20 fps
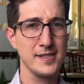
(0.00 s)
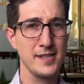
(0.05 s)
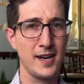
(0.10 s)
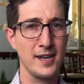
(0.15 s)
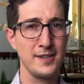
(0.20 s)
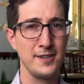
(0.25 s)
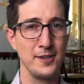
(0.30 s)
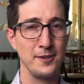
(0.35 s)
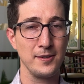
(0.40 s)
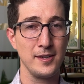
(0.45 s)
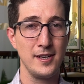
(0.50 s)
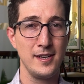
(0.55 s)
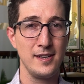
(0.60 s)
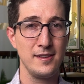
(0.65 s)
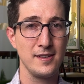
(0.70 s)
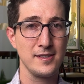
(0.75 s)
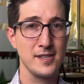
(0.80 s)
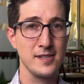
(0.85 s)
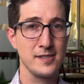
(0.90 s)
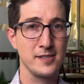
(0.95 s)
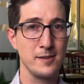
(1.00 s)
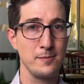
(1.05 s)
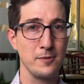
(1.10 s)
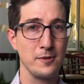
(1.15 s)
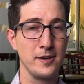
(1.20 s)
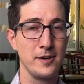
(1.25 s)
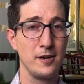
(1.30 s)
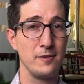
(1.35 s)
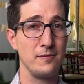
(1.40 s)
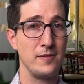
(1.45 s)
Side note, this is
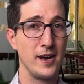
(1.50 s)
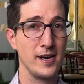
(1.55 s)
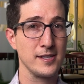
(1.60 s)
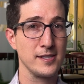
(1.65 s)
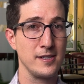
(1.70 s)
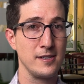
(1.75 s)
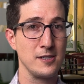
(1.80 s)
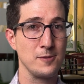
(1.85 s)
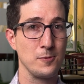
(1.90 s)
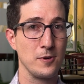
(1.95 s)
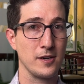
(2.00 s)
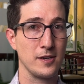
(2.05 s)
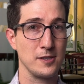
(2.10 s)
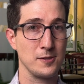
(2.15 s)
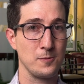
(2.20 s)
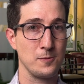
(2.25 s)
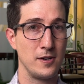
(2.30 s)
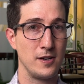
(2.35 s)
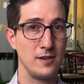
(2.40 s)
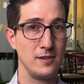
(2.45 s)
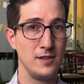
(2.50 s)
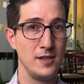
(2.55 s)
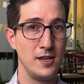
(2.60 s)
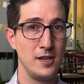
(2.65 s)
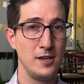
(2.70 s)
similar to how vaccines work as well.